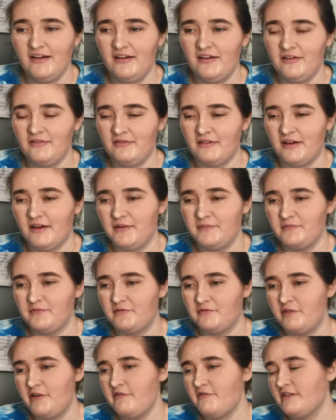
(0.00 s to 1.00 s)
Alright,
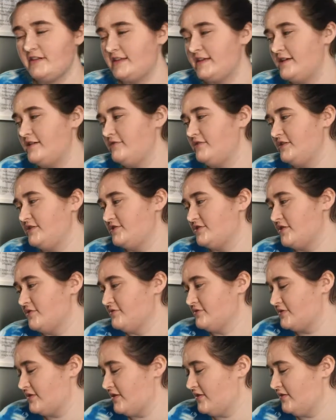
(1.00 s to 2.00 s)
favorite TV
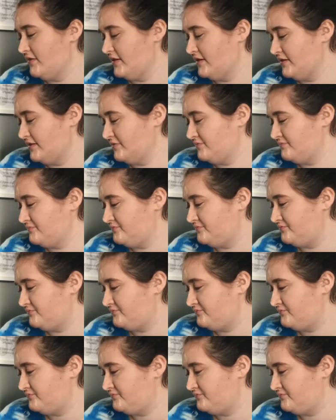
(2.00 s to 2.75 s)
shows though. I